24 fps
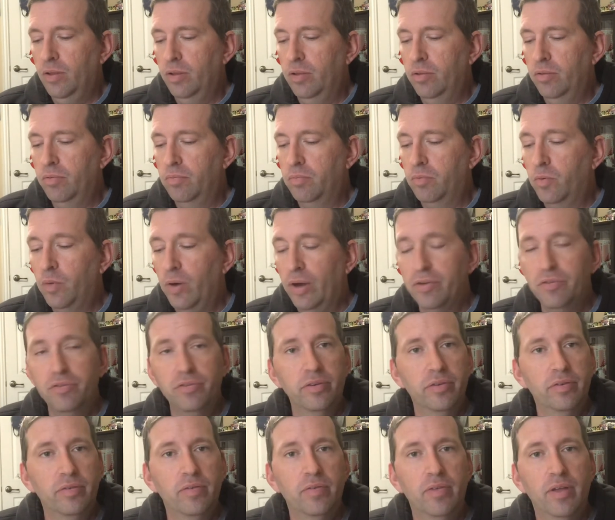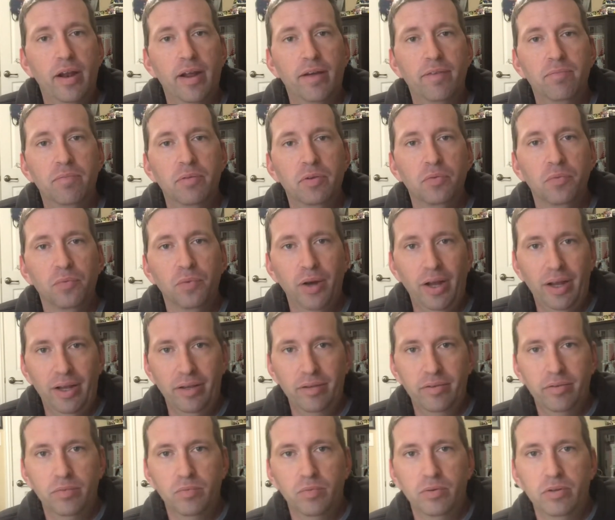some questions that have been
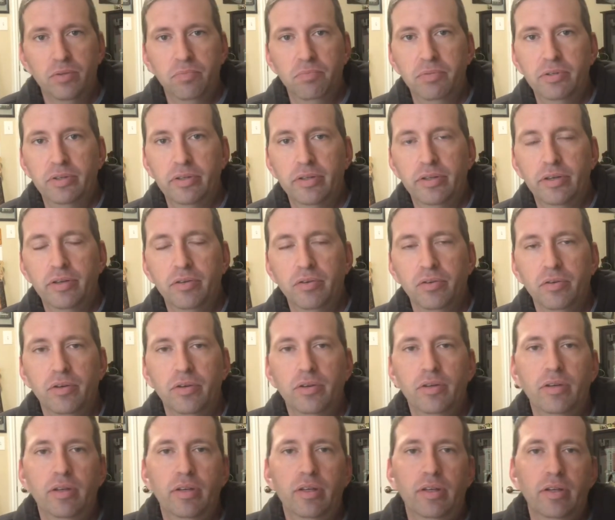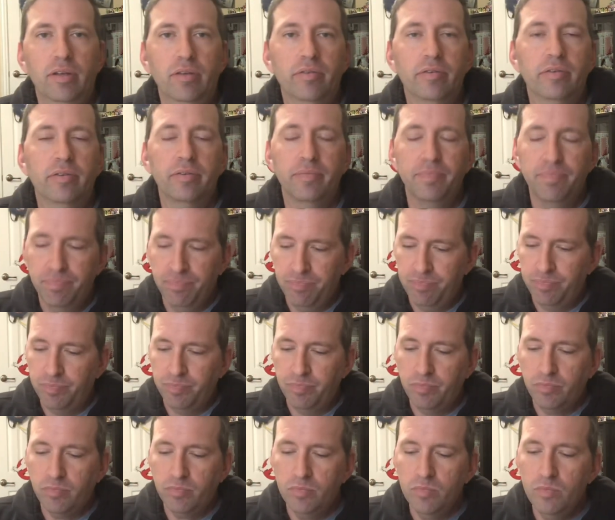raised, one in particular, is
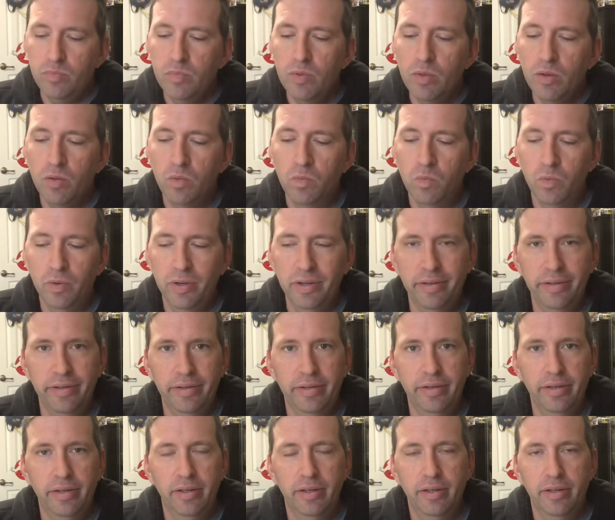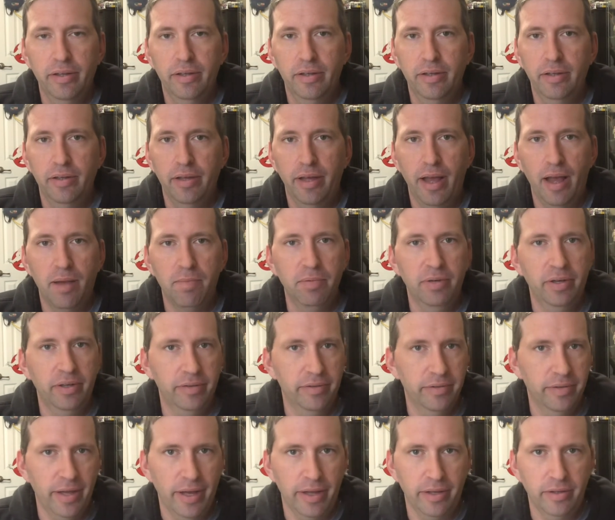what did happen
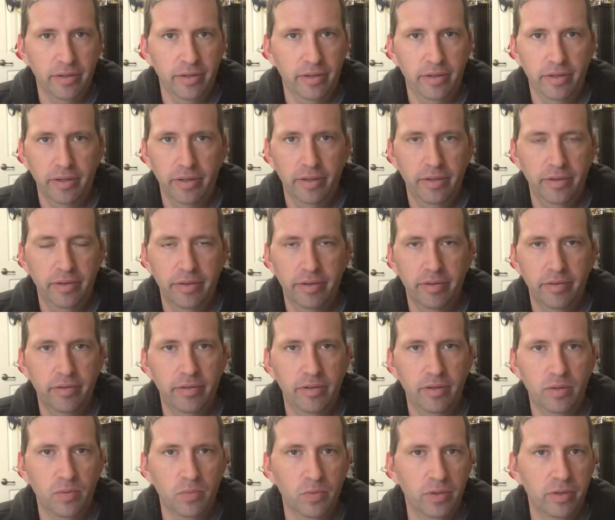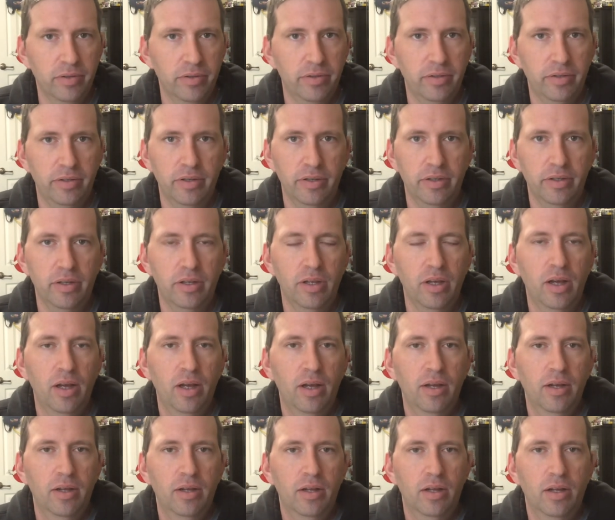exactly in this sequence? Did
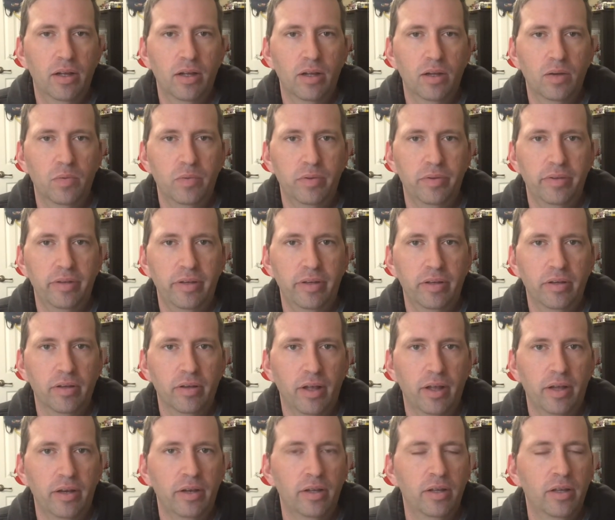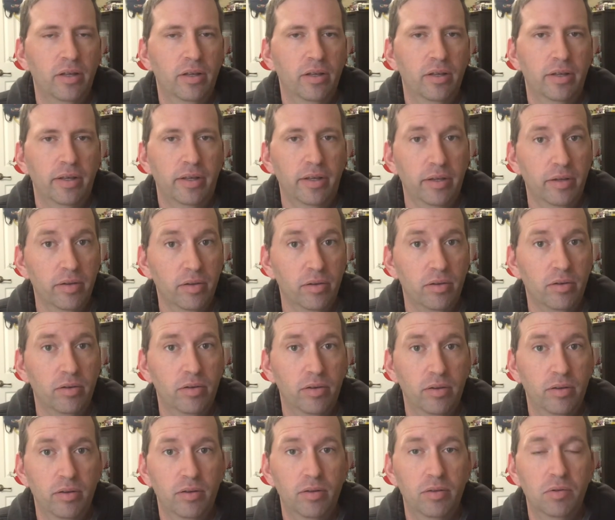uh, was Egon killed
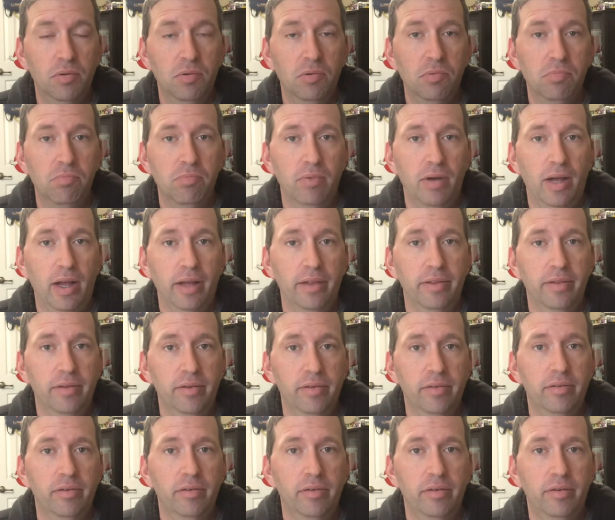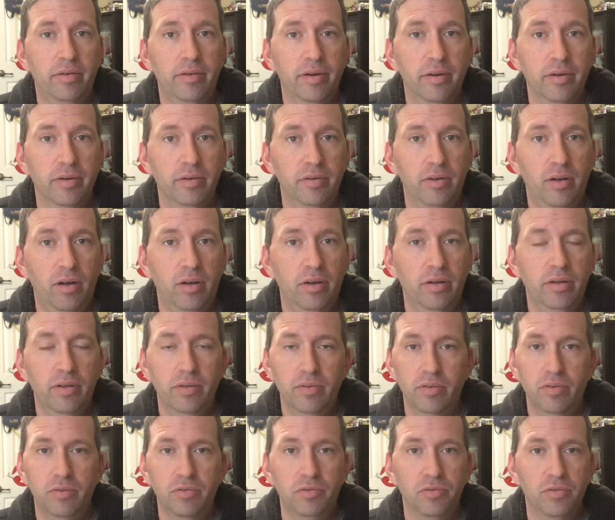by this terror dog in the
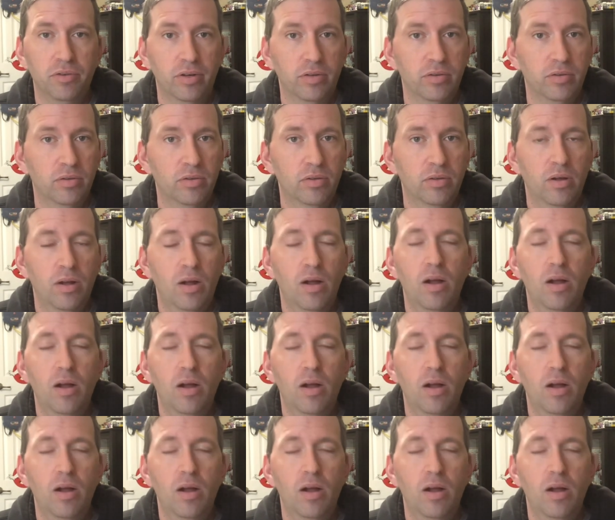struggle?